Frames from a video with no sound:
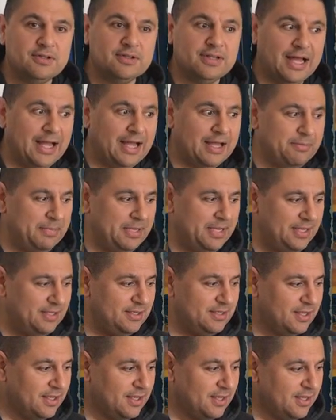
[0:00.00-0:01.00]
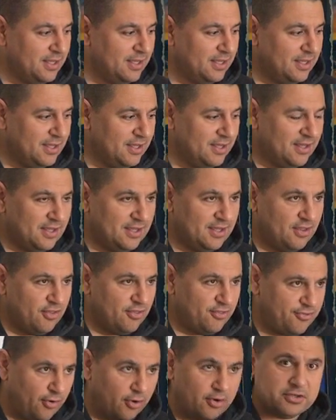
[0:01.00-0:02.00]
I mean,
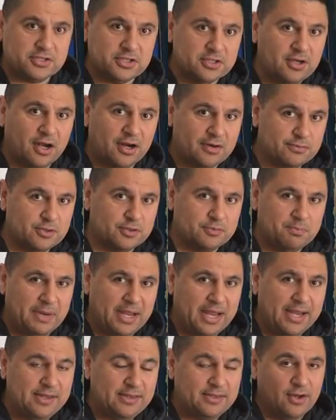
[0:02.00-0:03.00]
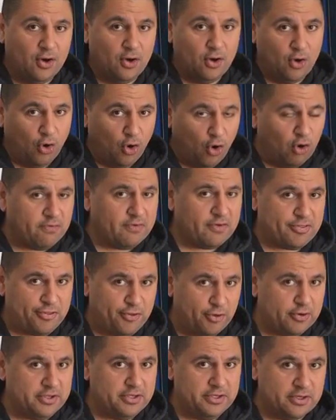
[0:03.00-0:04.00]
1300 made over
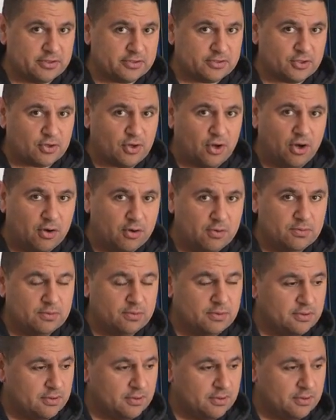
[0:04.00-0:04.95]
30 years ago.